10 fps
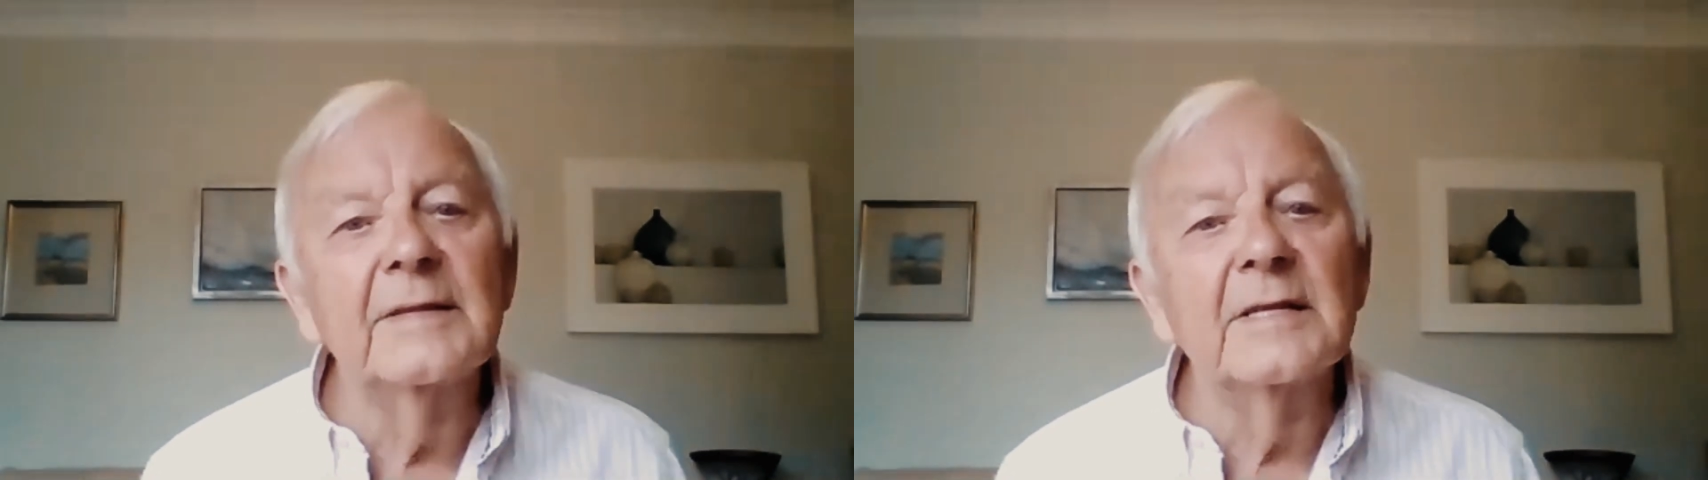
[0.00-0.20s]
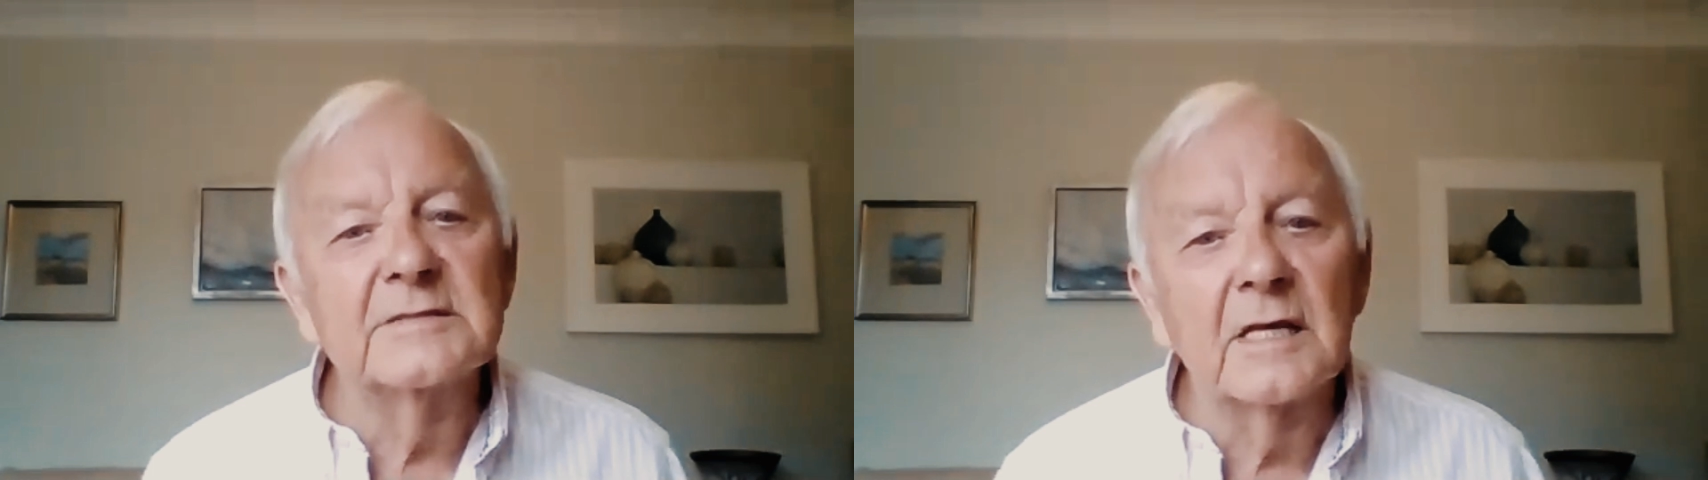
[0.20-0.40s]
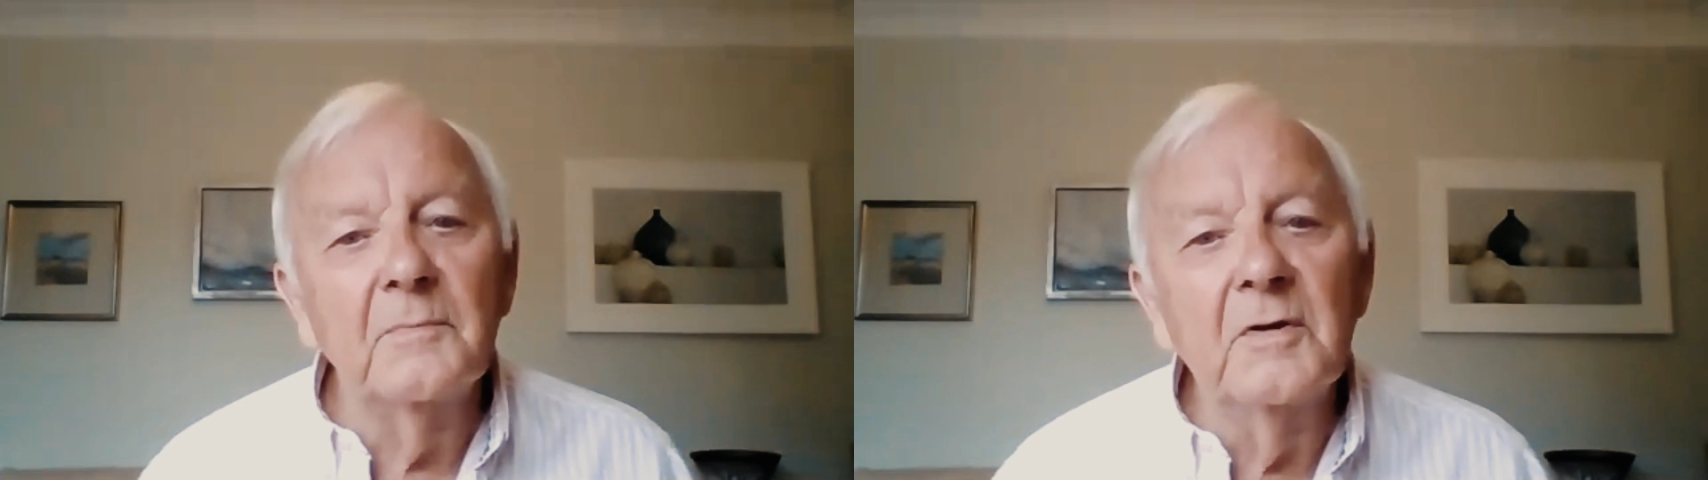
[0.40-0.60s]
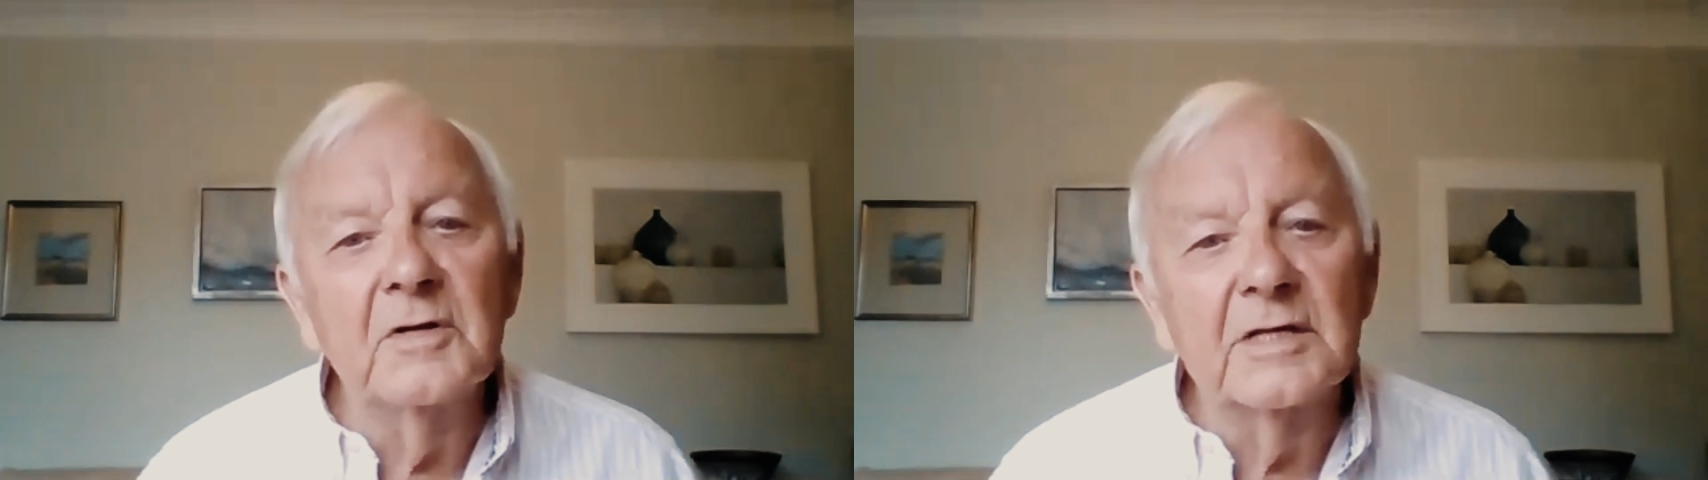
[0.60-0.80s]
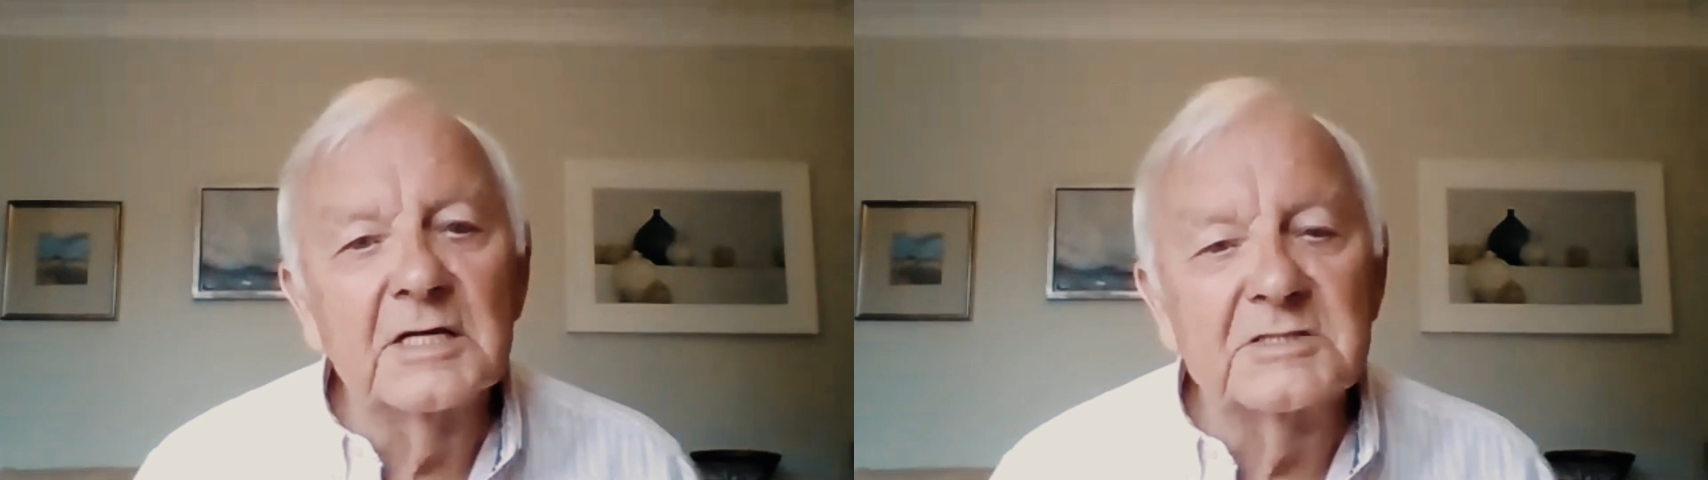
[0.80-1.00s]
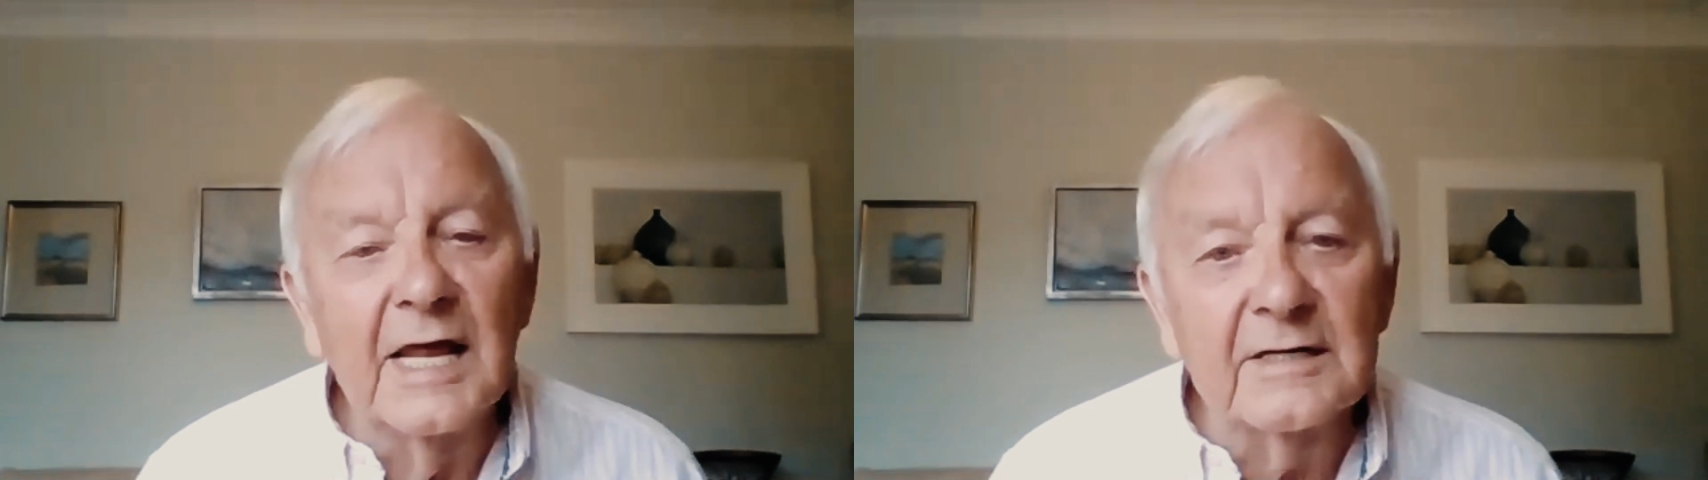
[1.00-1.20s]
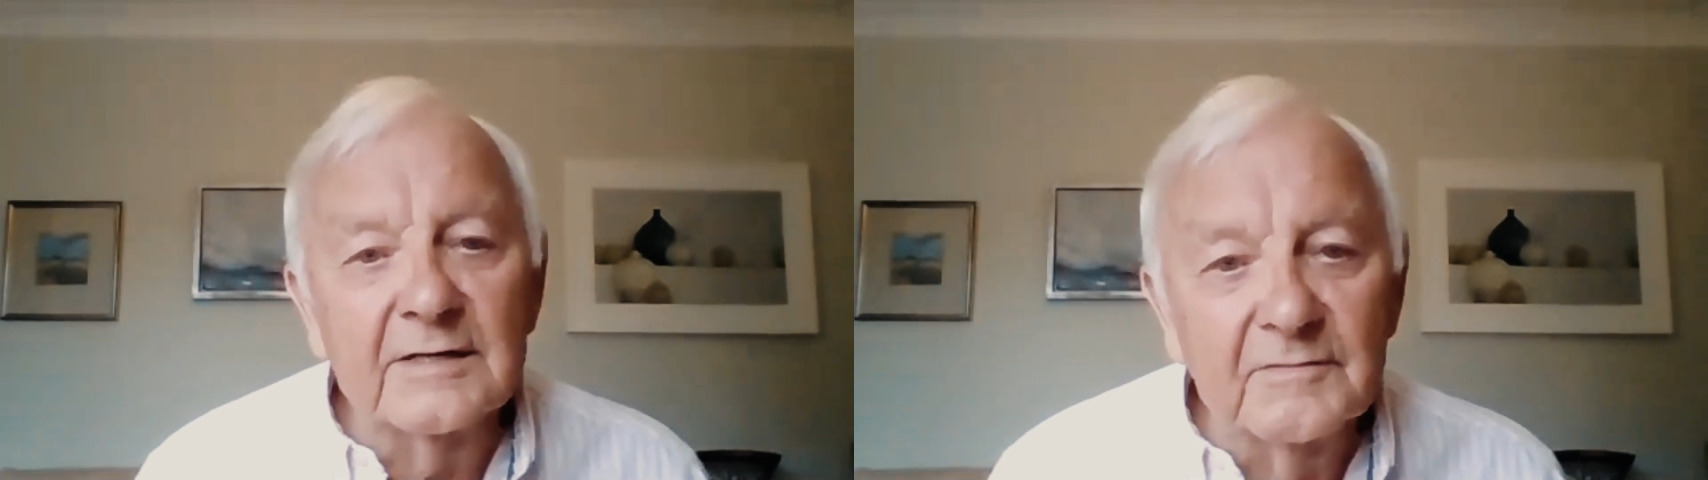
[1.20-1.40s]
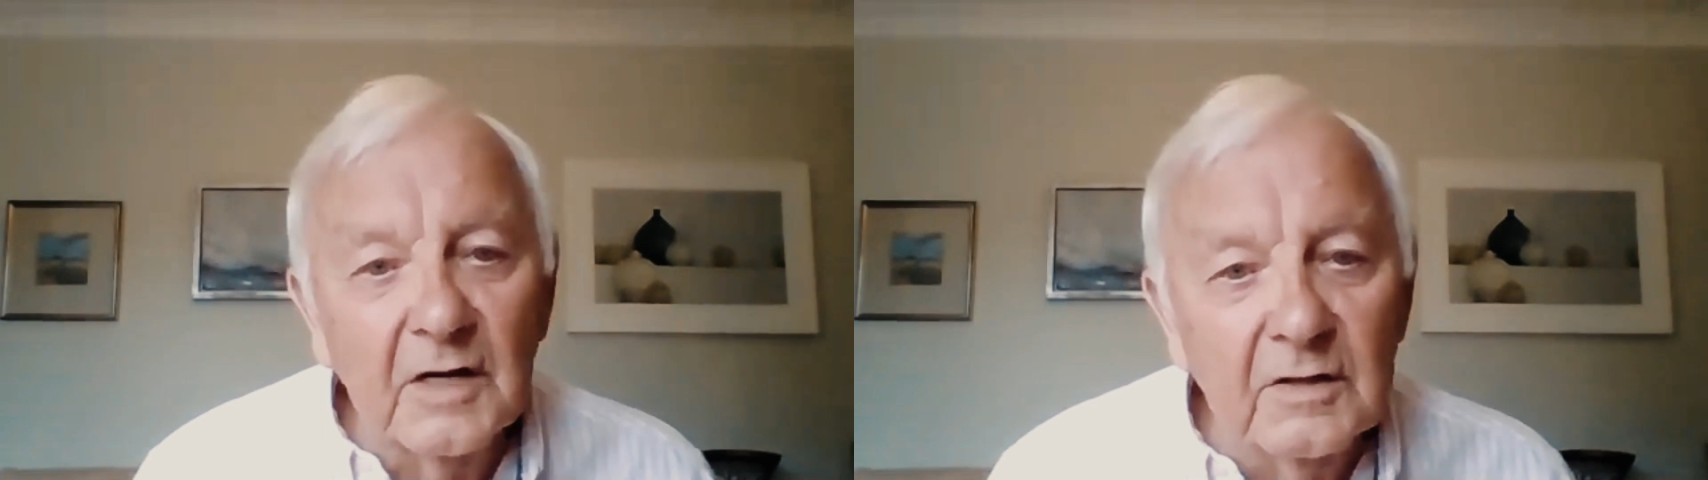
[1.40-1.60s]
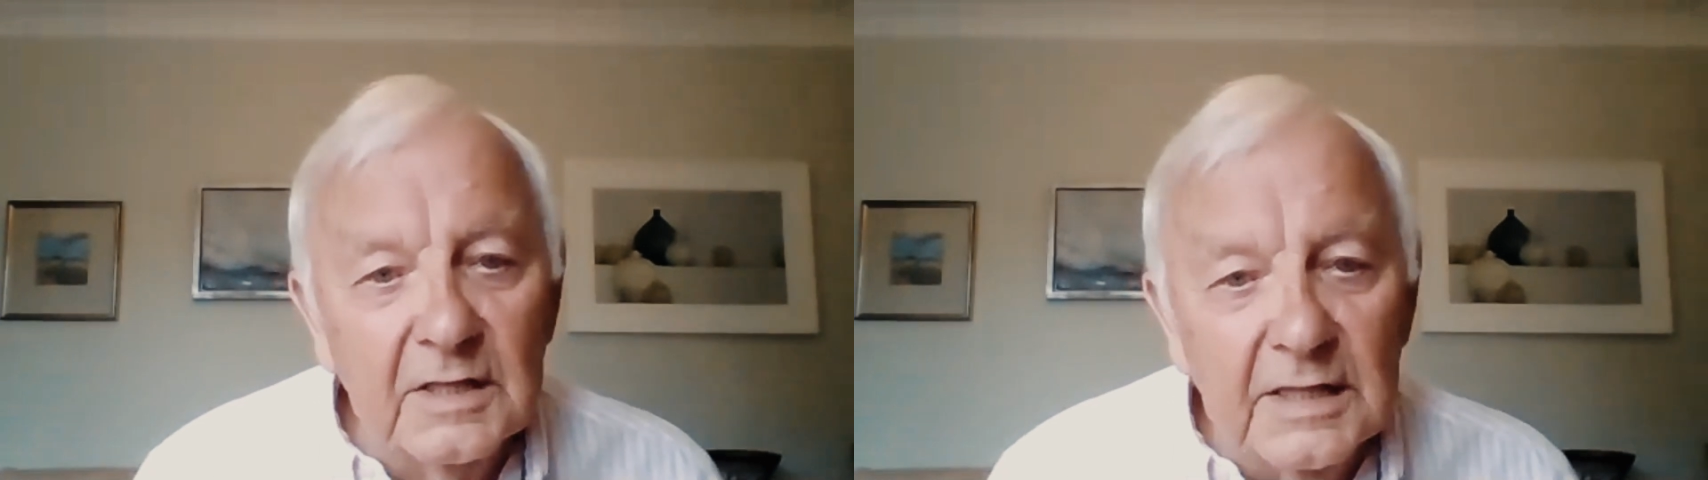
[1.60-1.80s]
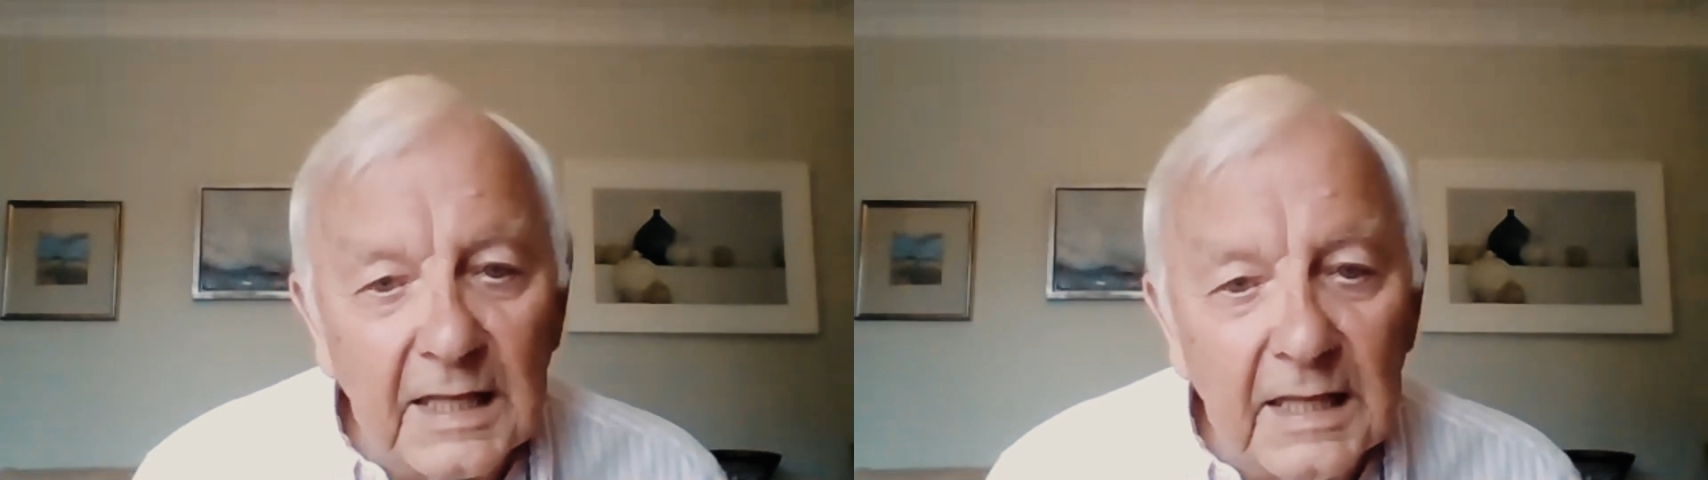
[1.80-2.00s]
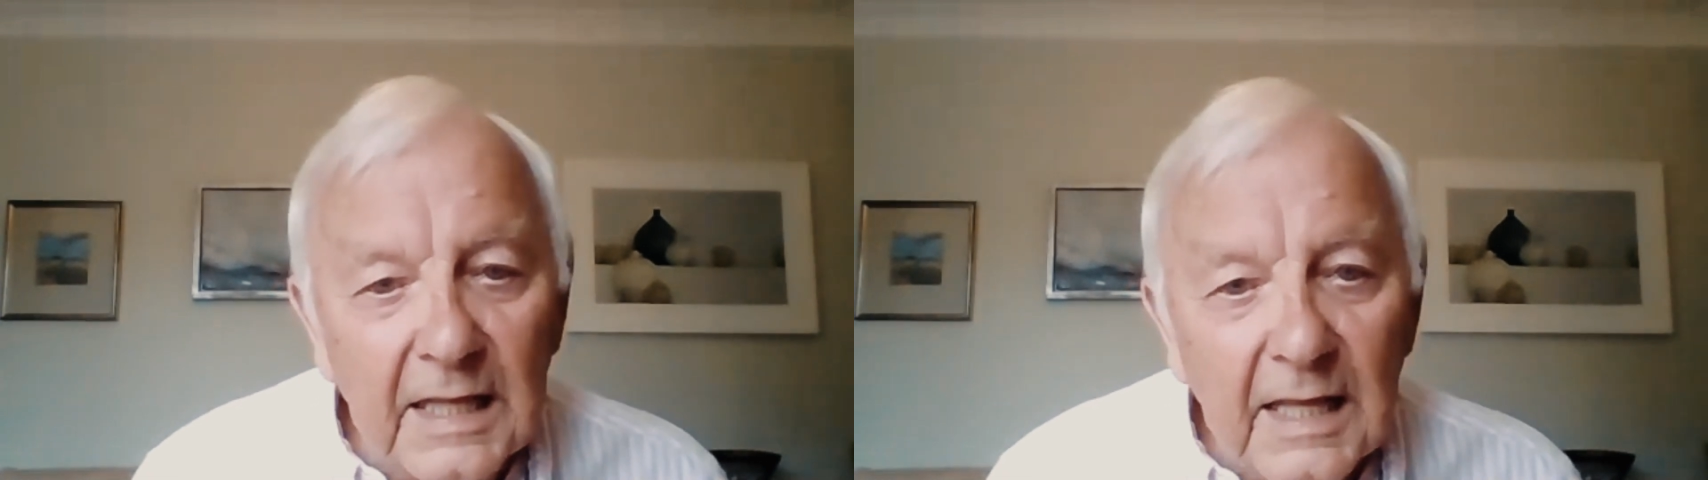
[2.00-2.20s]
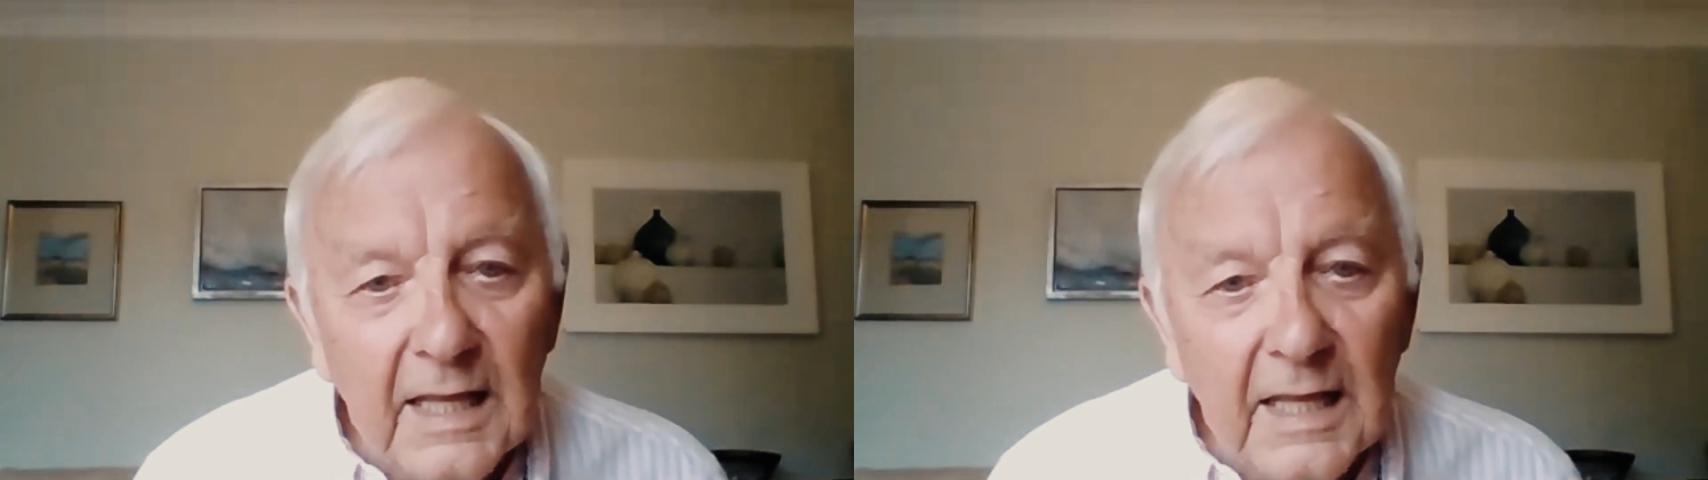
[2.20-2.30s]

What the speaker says: and there's a communication out of no thing,